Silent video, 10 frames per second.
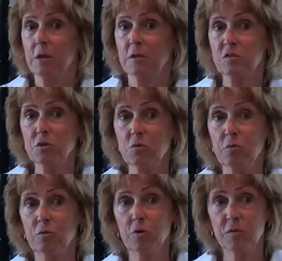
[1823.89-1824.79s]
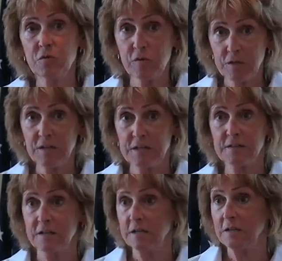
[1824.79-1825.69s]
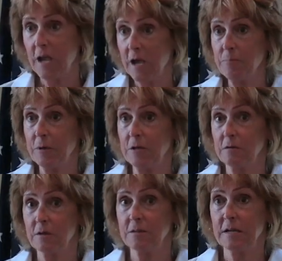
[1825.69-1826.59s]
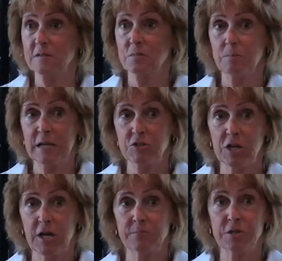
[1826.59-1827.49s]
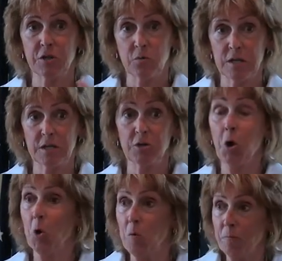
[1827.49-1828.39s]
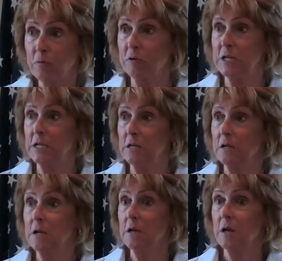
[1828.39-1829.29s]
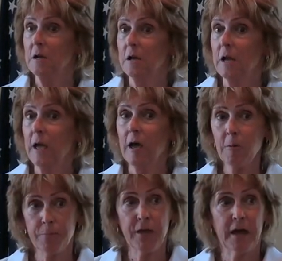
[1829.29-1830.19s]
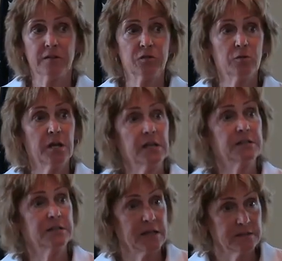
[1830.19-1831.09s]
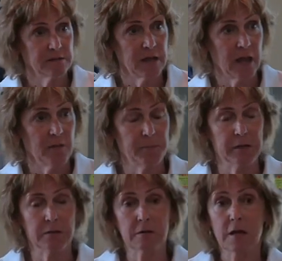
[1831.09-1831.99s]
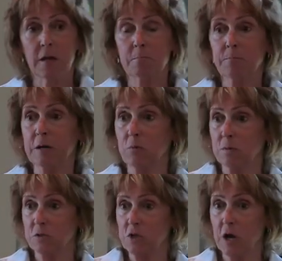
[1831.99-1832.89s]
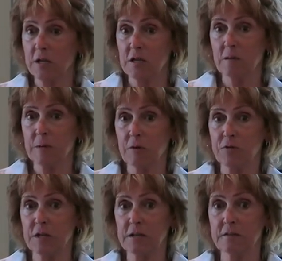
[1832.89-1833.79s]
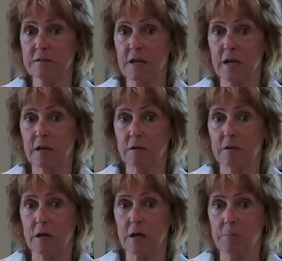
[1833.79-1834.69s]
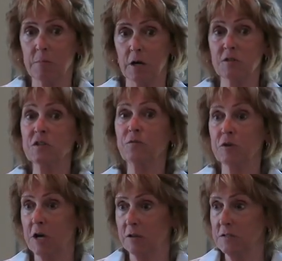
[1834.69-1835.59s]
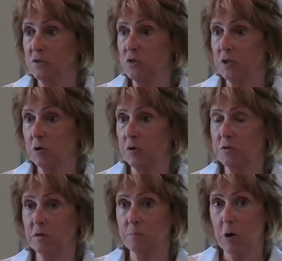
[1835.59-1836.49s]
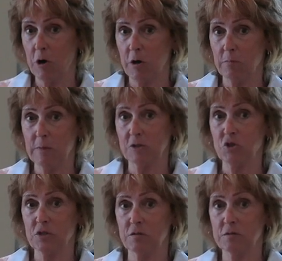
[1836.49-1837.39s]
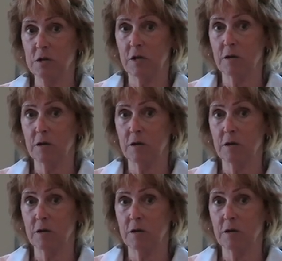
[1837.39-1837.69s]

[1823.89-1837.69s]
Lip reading: So those are the things that can happen, and that's my job to go in and hopefully help that so that it doesn't happen. But we were talking about things that are difficult as you get older, and Paul mentioned